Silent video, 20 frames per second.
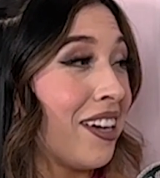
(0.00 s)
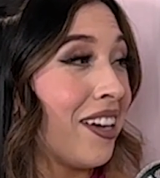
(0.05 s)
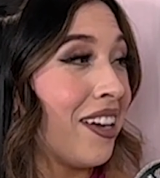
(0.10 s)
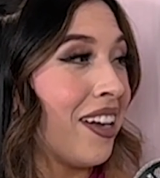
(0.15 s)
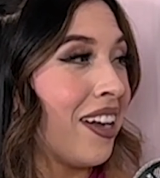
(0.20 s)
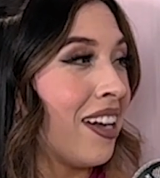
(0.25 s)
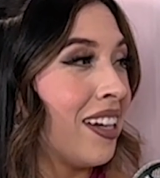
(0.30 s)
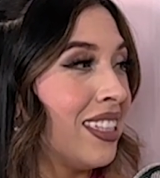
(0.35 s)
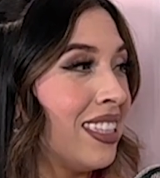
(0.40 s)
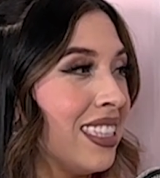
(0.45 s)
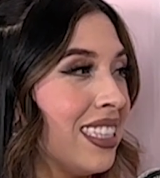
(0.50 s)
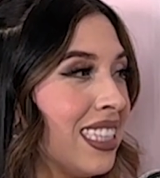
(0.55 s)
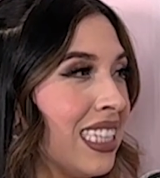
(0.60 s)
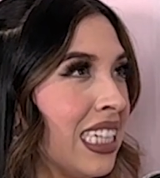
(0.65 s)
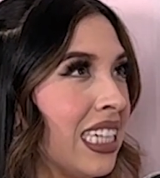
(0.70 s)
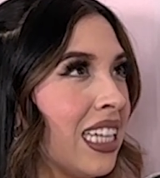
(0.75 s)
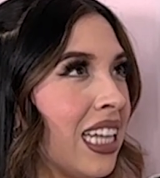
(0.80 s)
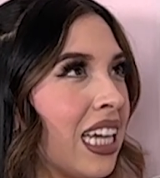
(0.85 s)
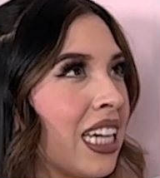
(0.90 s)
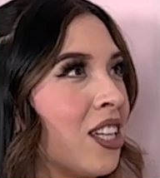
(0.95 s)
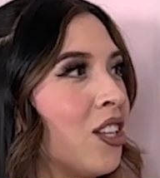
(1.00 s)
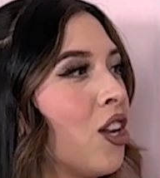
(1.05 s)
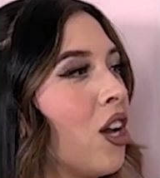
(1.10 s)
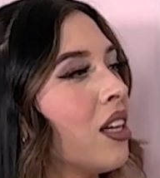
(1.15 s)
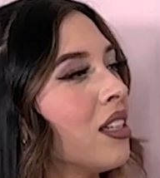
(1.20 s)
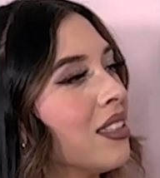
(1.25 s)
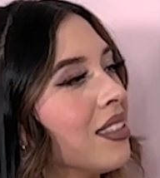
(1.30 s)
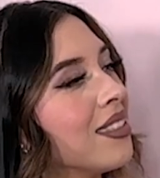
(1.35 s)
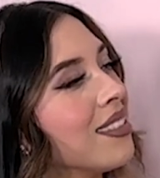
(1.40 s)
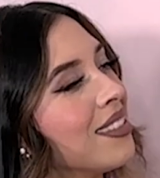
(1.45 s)
honestly, like
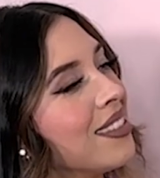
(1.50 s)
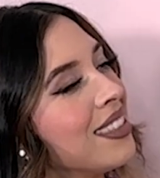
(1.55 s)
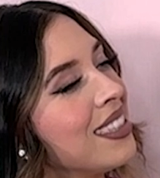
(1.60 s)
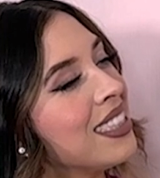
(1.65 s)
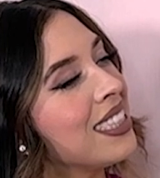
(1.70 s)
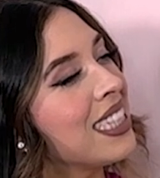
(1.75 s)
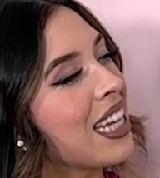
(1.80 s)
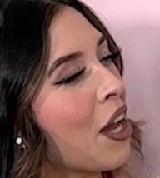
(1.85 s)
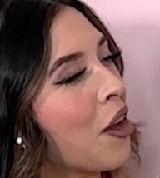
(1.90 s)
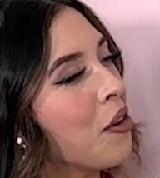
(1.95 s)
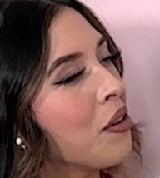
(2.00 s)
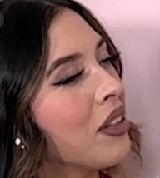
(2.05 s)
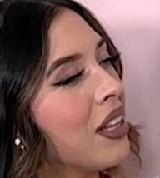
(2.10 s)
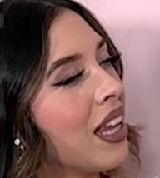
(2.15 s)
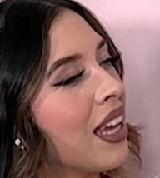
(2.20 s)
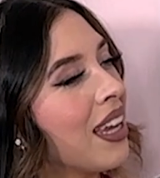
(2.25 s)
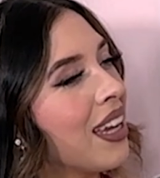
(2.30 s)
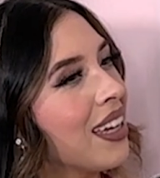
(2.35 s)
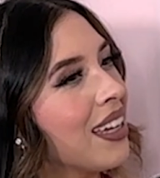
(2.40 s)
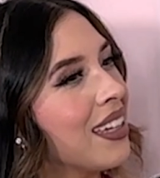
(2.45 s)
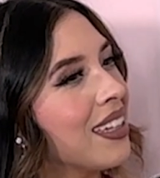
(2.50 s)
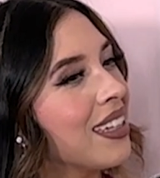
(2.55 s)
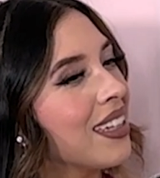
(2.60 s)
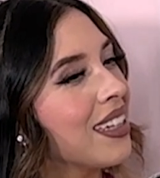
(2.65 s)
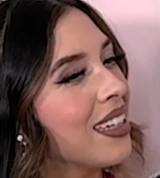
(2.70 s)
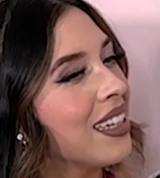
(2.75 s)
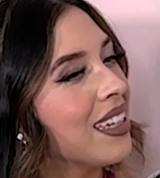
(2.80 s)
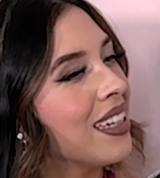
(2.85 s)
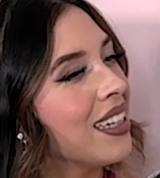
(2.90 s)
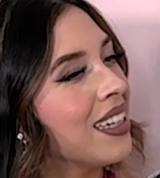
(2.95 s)
not to sound like
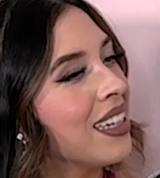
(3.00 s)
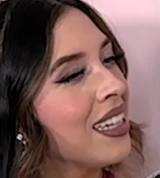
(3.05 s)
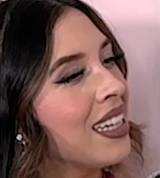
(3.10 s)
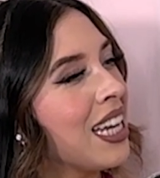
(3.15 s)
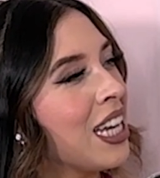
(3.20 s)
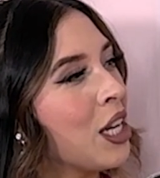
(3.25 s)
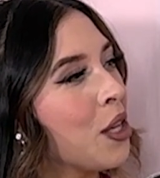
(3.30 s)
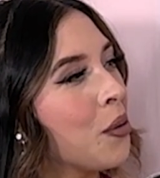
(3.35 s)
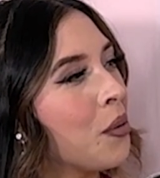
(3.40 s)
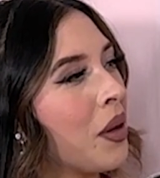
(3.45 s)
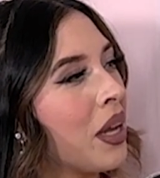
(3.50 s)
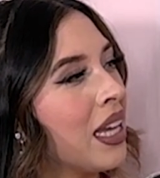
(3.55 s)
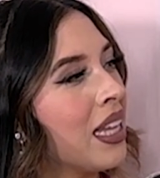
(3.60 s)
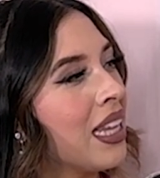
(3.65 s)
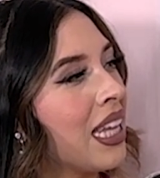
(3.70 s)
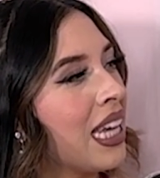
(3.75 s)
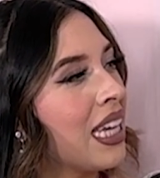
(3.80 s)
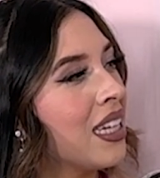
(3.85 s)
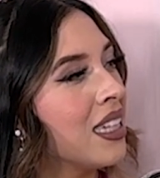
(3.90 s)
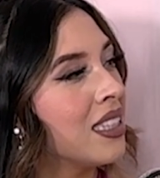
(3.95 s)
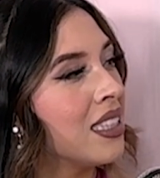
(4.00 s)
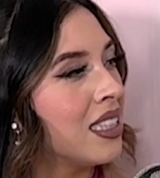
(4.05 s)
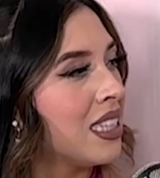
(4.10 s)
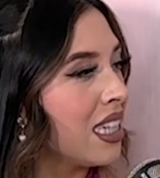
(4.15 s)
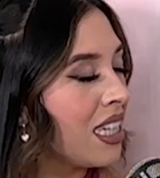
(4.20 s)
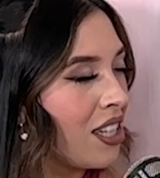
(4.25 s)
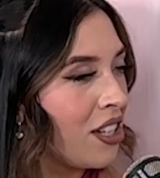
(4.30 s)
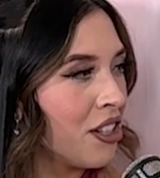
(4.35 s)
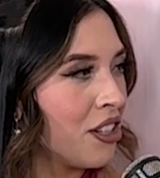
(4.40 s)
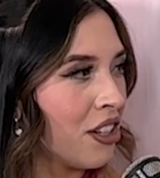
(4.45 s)
in any way like
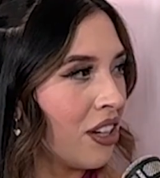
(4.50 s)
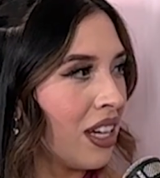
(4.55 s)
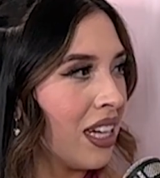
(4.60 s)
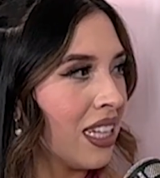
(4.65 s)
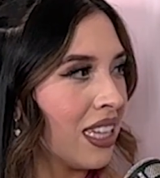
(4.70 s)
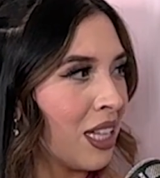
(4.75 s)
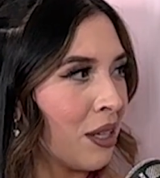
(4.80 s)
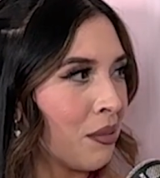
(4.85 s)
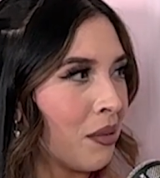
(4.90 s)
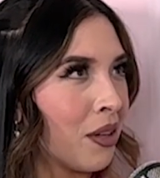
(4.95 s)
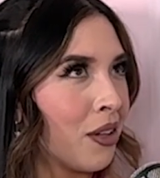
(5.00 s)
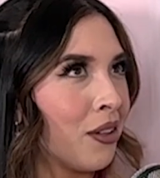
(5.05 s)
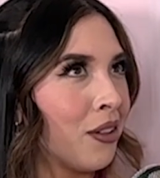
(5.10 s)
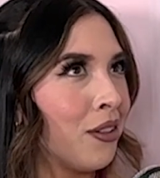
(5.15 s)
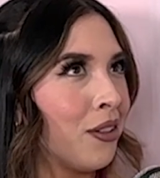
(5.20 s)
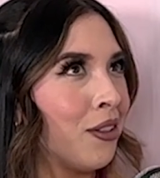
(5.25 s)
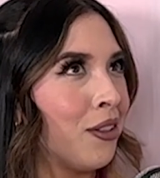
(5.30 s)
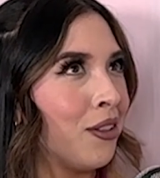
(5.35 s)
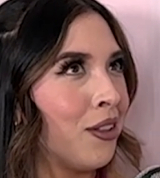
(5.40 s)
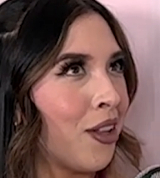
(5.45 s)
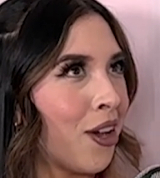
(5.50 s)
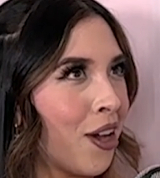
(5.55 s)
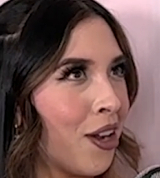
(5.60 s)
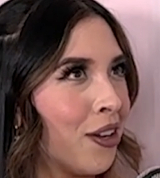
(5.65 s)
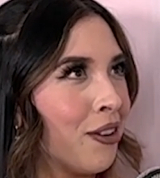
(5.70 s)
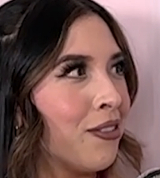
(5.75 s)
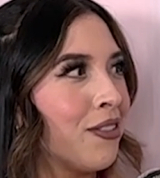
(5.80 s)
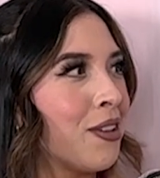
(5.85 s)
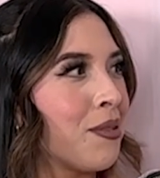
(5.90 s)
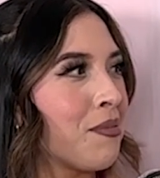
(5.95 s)
conceited or anything, but a lot
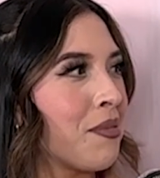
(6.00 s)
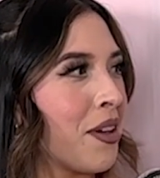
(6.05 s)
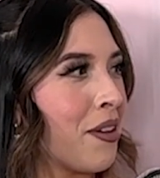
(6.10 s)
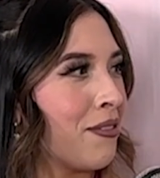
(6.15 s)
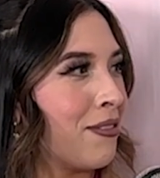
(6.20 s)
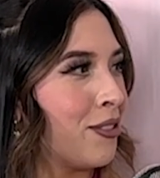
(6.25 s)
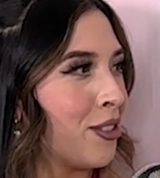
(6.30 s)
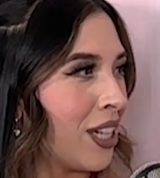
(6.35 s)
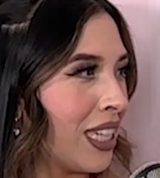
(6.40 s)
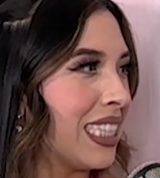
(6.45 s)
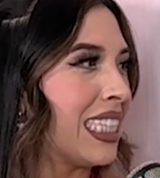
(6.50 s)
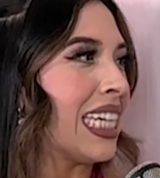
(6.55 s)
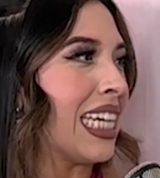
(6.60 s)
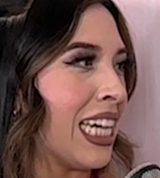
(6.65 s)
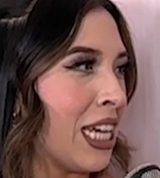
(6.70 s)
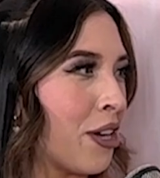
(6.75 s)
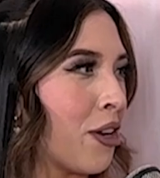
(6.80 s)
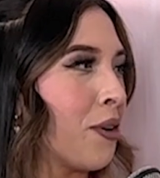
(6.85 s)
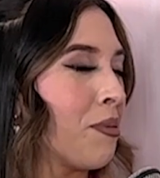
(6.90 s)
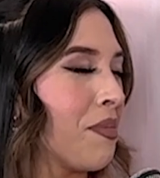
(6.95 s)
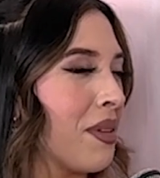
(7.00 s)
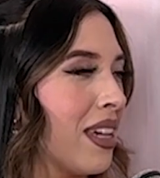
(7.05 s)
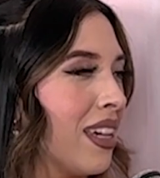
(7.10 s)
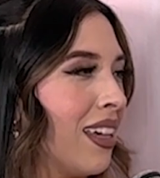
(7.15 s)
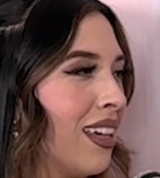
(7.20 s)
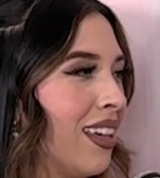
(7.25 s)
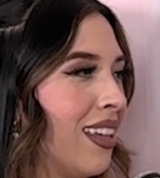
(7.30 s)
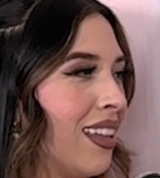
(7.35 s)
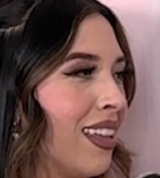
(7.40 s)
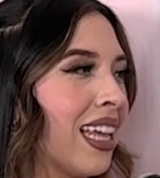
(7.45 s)
of them have tried to hit on me
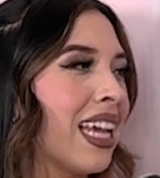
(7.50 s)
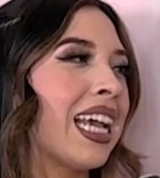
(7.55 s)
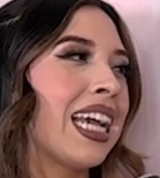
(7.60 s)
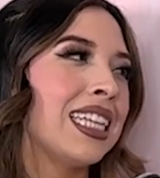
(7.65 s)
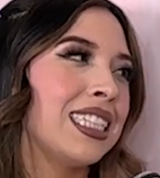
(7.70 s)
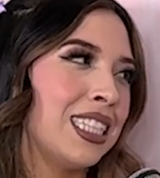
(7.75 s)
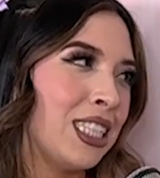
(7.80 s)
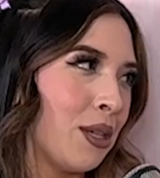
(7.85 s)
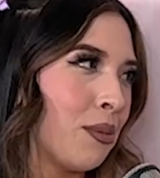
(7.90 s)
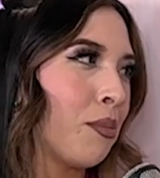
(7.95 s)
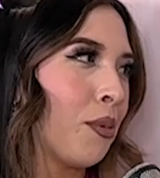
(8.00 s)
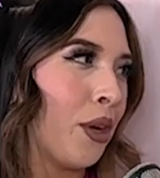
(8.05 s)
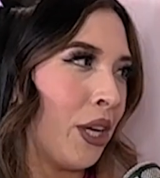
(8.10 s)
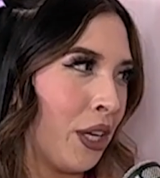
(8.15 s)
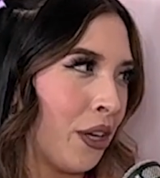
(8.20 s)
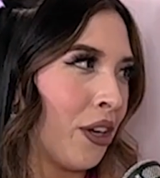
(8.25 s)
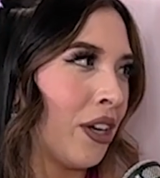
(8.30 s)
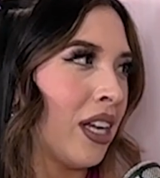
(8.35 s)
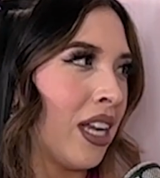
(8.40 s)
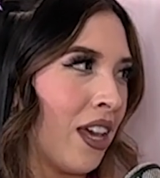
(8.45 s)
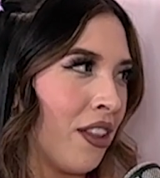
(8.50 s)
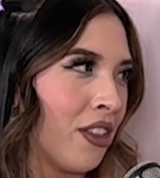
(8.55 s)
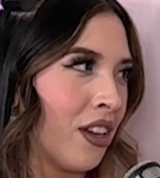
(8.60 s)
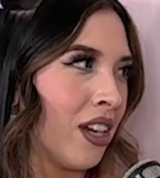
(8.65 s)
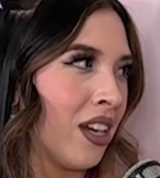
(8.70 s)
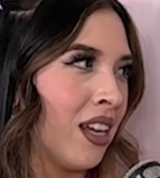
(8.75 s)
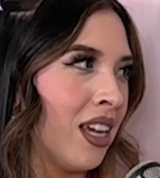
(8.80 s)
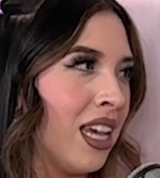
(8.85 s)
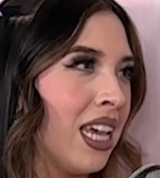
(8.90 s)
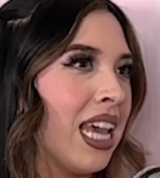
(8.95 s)
at some point or another.